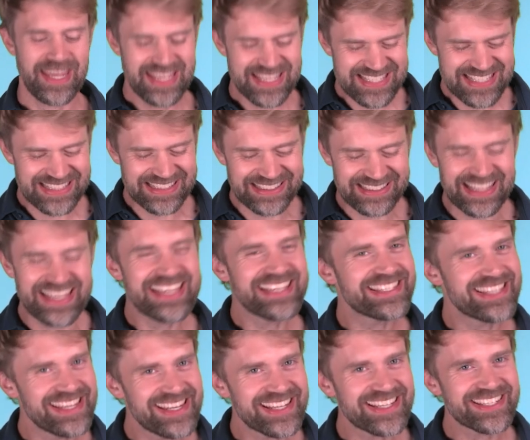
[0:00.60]
Is
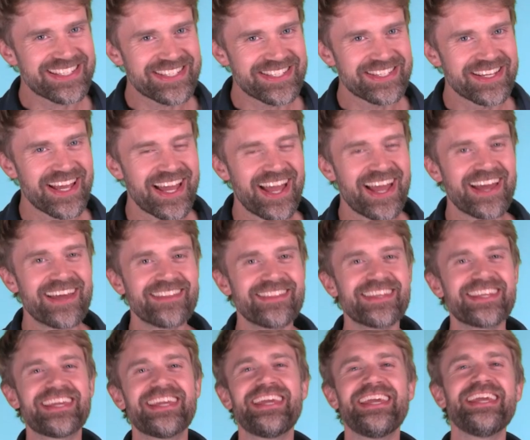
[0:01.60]
laziness
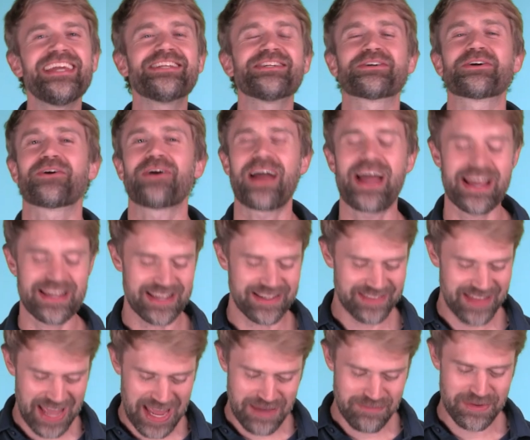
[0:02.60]
the key to
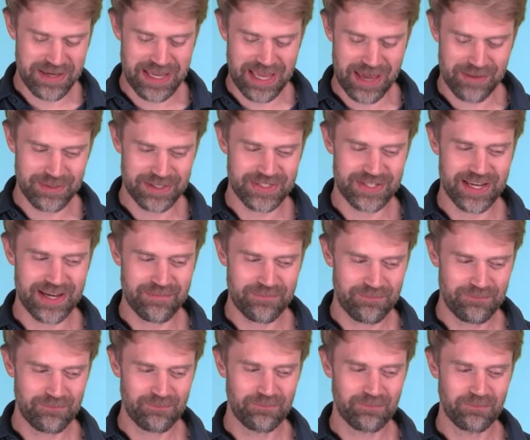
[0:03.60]
cracking the AP Chem
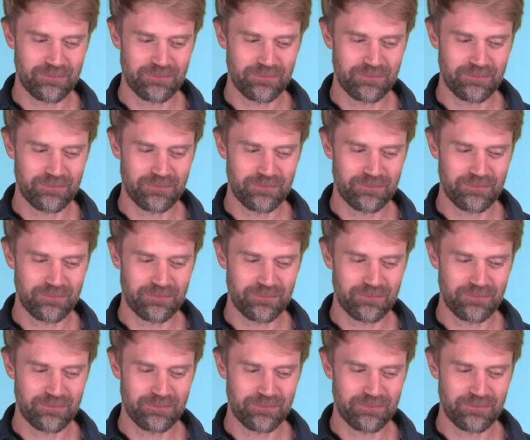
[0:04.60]
exam?